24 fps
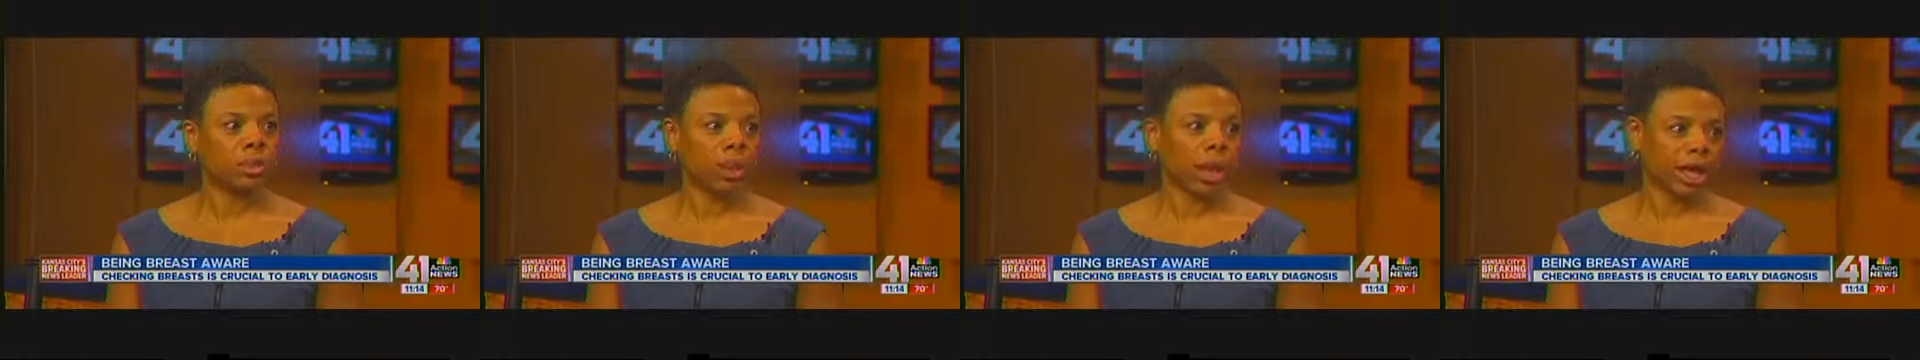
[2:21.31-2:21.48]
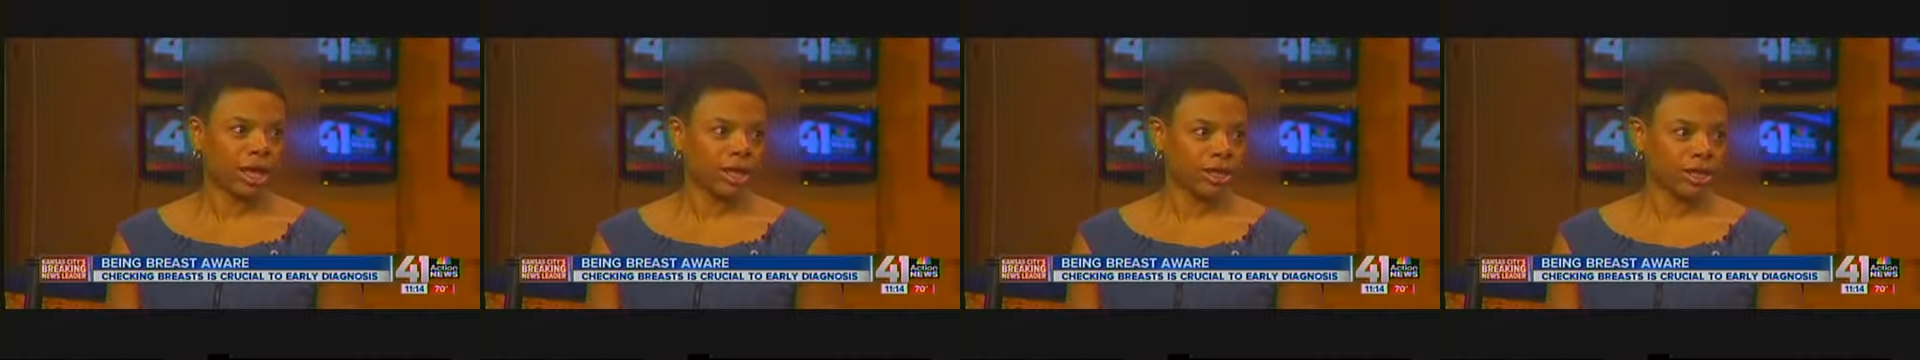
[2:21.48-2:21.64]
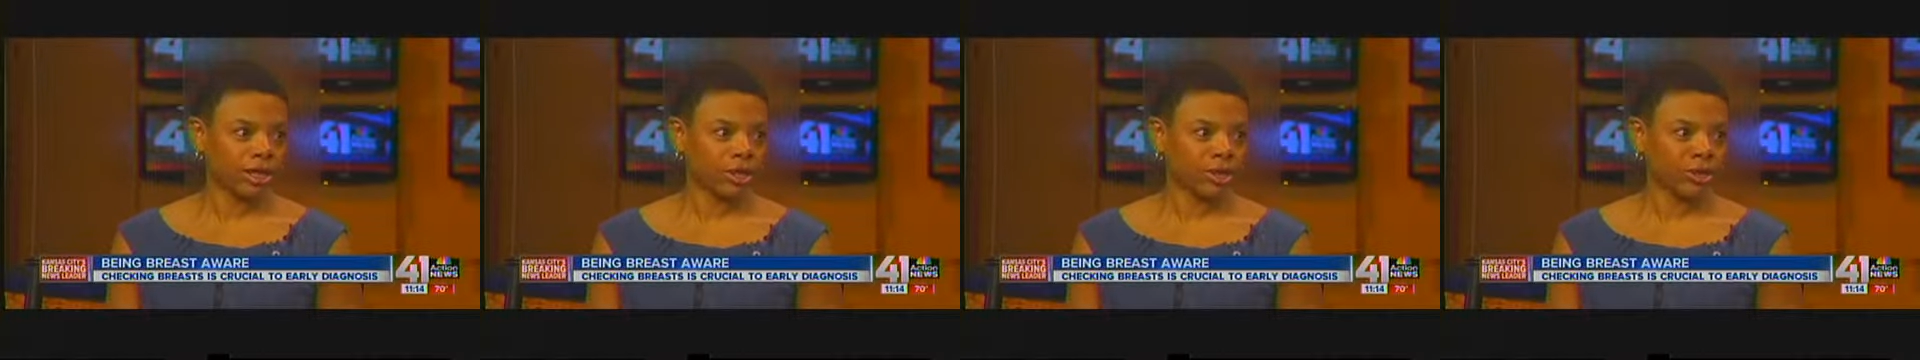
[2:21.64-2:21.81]
a
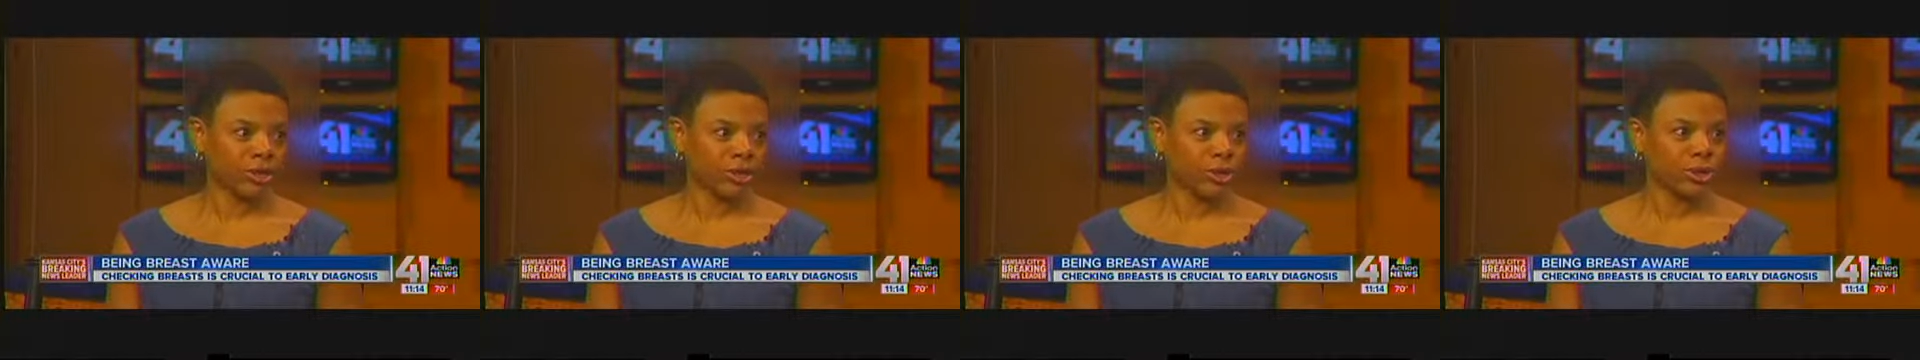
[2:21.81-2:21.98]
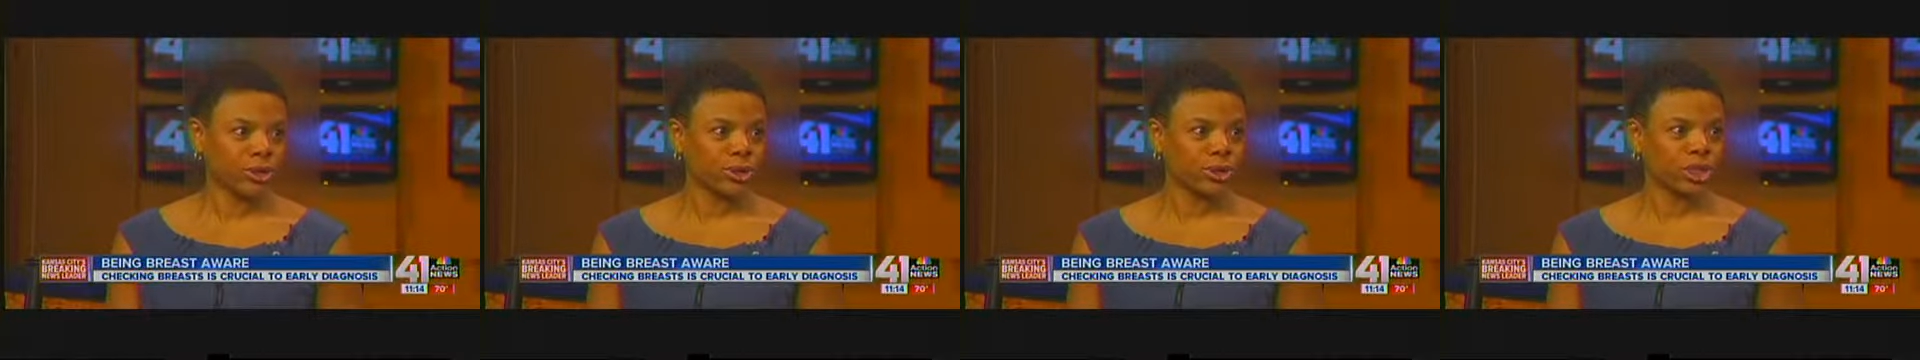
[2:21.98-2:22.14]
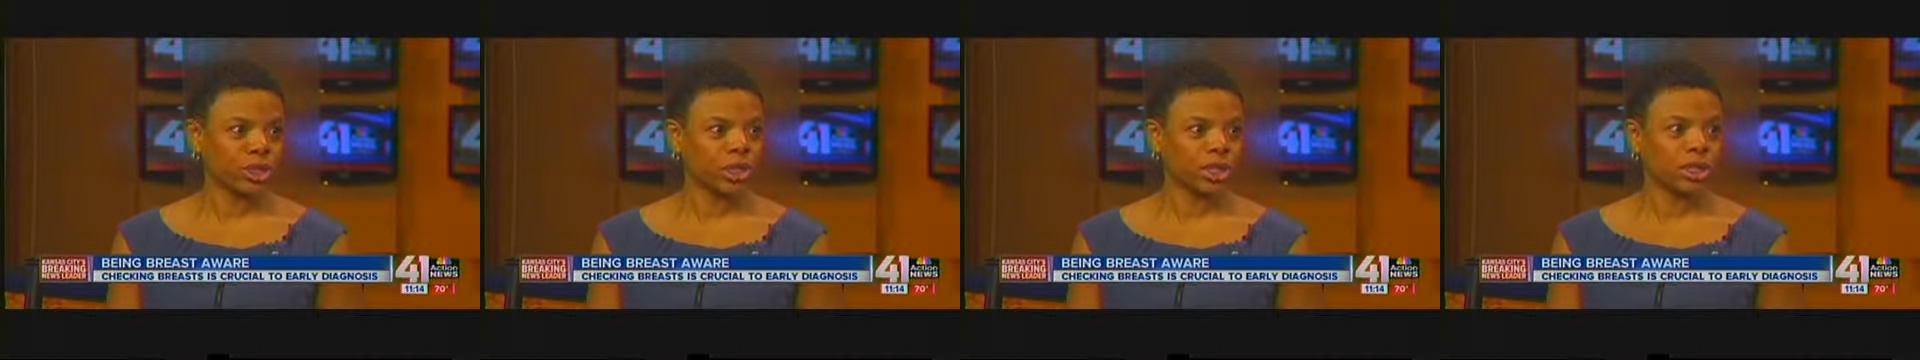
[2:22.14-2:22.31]
plastic
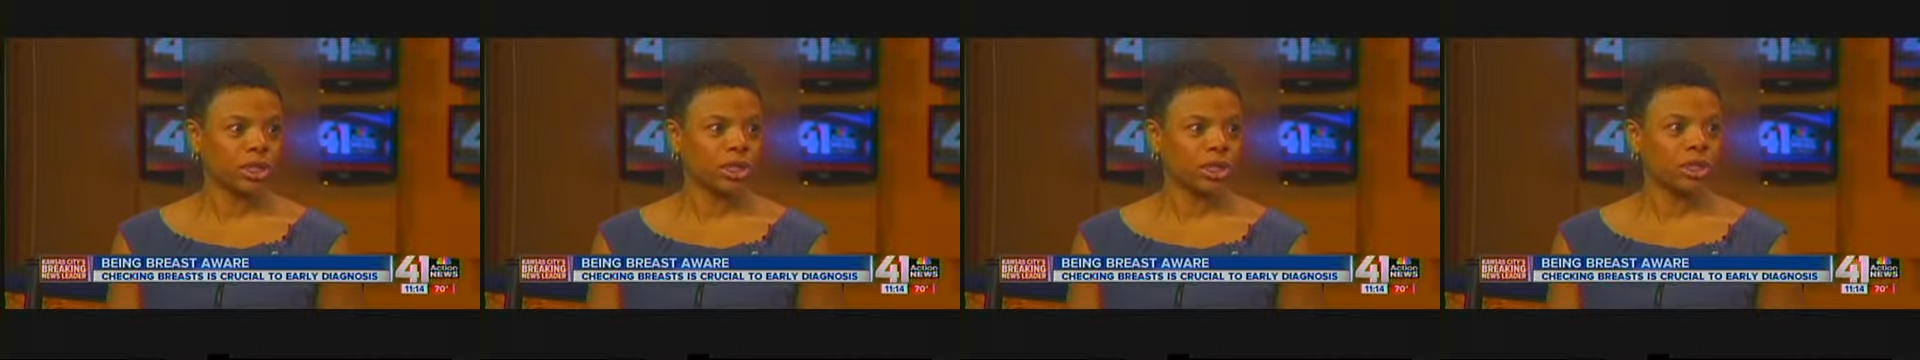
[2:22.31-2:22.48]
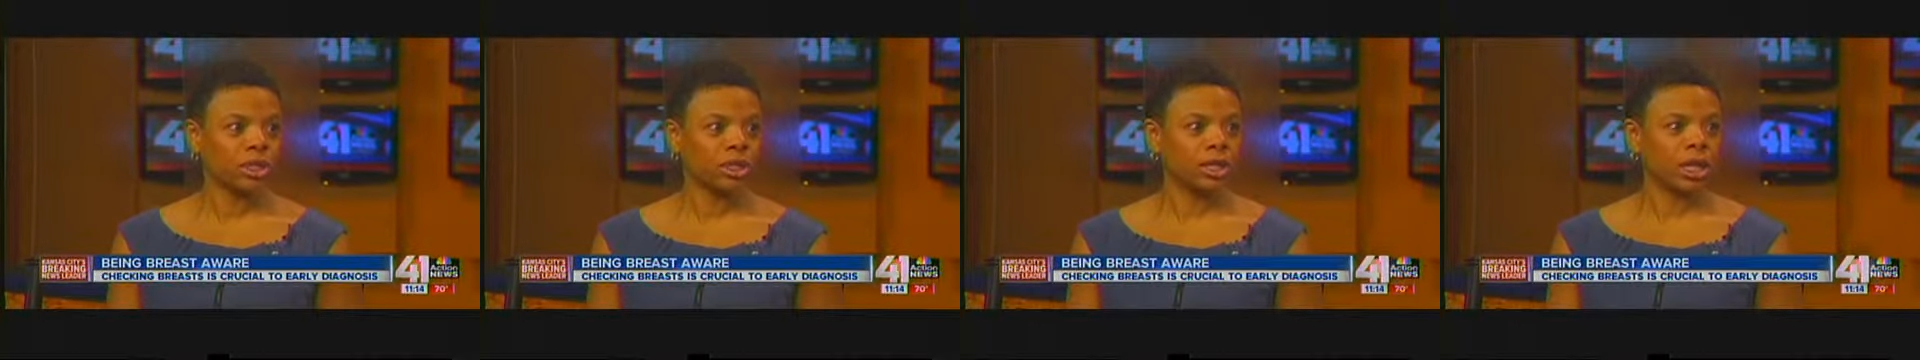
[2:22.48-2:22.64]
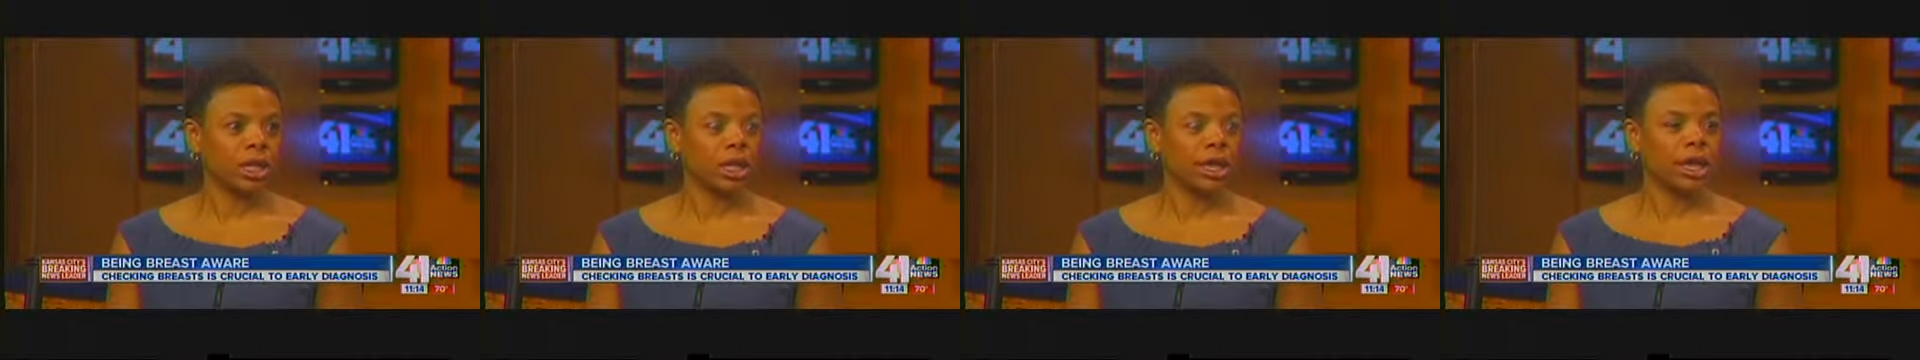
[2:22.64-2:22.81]

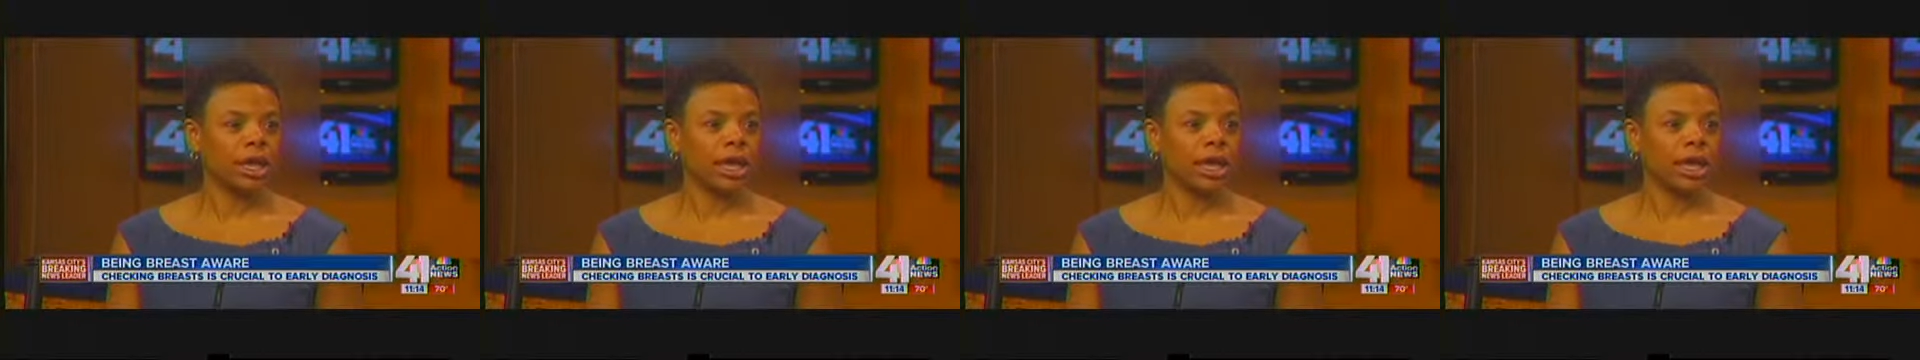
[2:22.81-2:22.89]
surgeon,